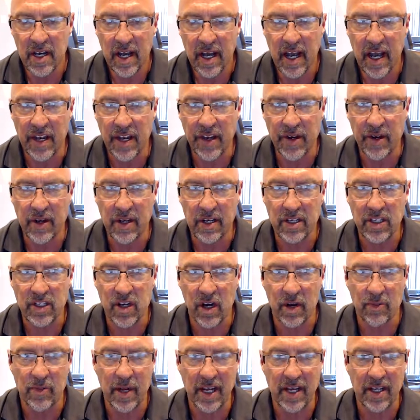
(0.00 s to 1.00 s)
and you can
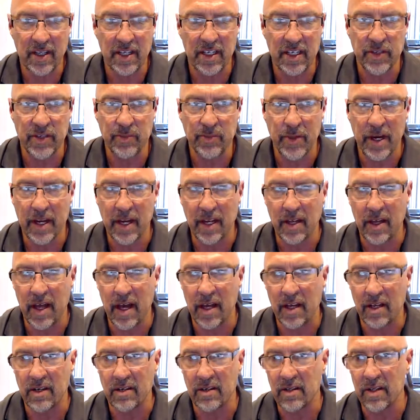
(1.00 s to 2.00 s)
start making this money
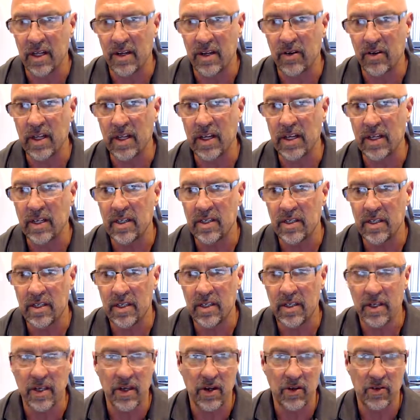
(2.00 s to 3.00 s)
like literally,
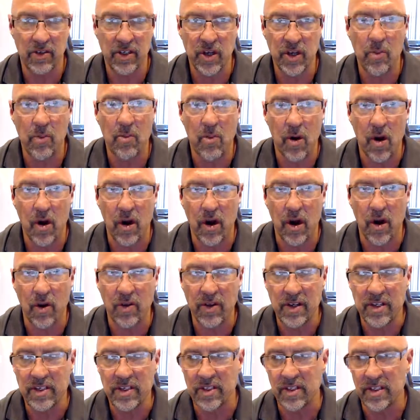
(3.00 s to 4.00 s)
you know, tomorrow.
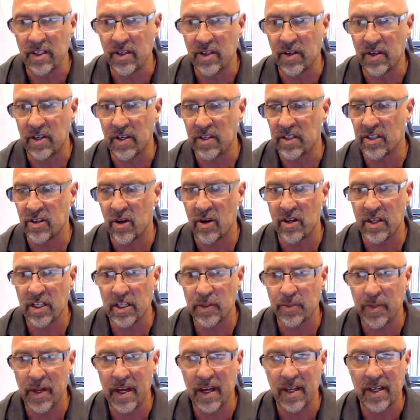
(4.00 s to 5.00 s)
This, you can start this
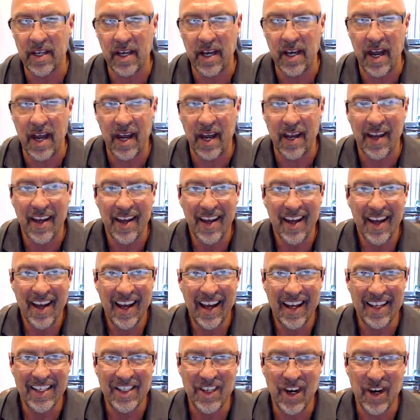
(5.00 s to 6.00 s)
plan today
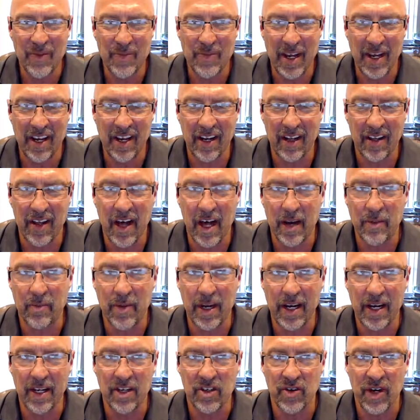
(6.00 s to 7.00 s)
and start making a lot of
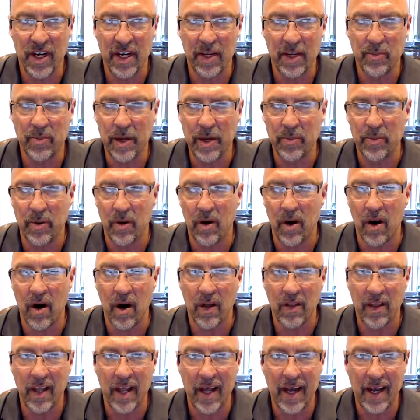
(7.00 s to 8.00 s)
money training people
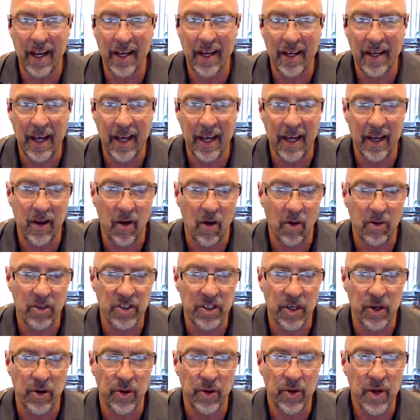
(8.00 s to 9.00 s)
online and
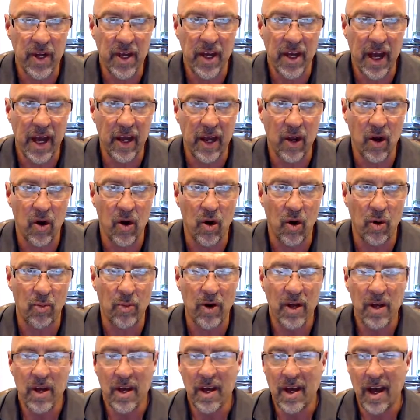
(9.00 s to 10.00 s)
also at home.
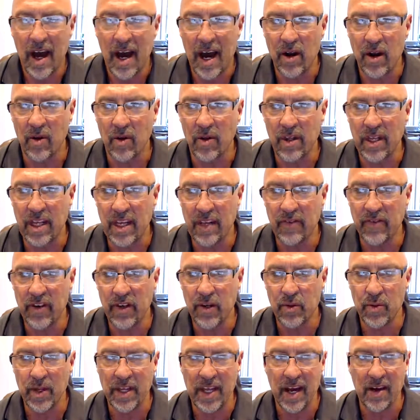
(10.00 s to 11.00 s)
I don't leave
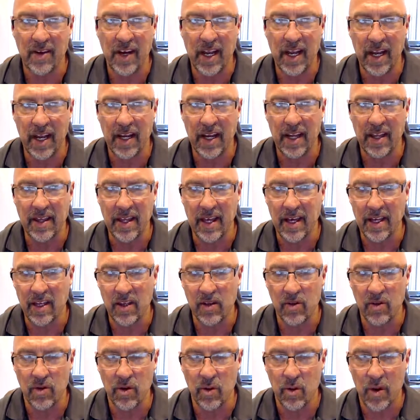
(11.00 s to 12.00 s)
you without anything.
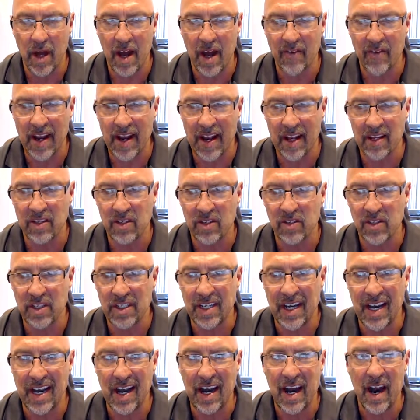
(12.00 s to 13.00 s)
You, you will have answers
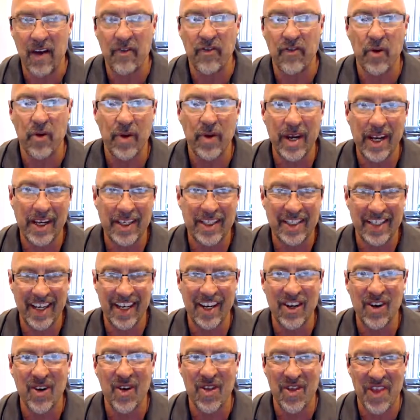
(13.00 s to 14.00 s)
to every
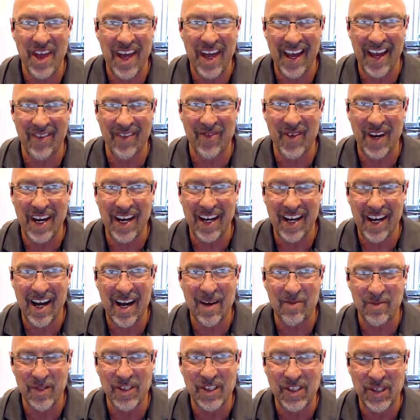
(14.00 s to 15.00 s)
single thing when it
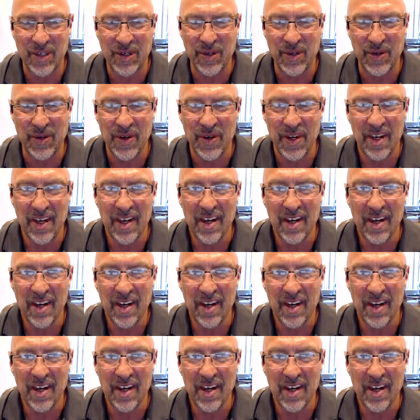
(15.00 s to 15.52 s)
comes to